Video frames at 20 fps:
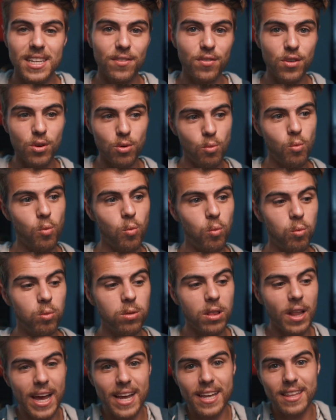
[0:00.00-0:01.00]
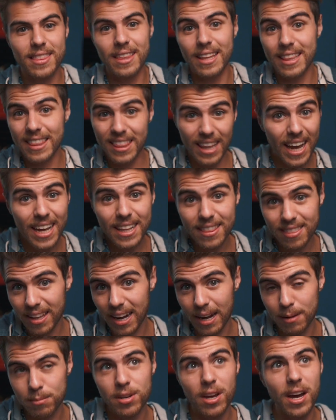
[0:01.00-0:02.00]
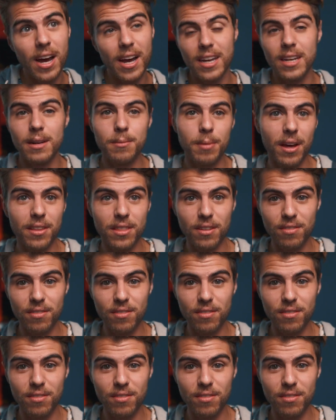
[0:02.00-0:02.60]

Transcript: And if you like the light that I'm talking about,